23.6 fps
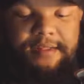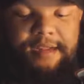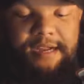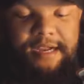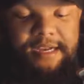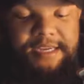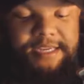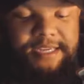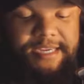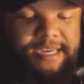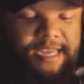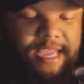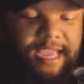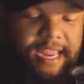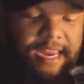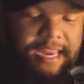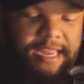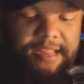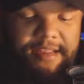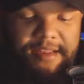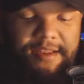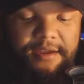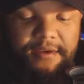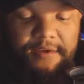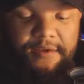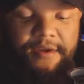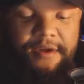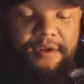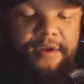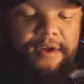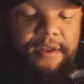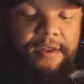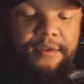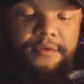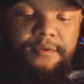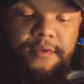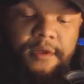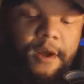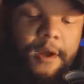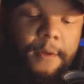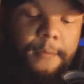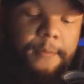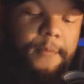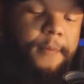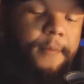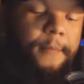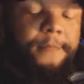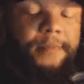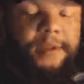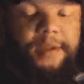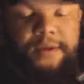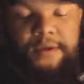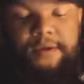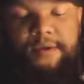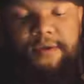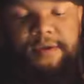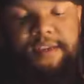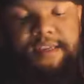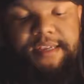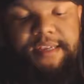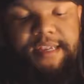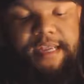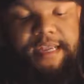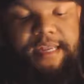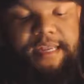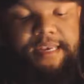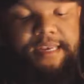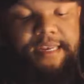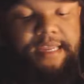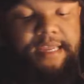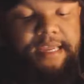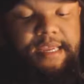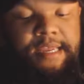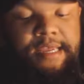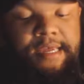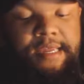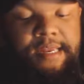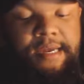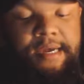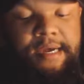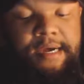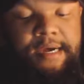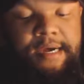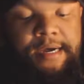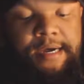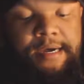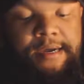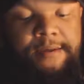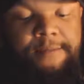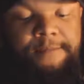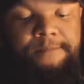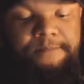shenanigans going on. Luke Harper appears, and then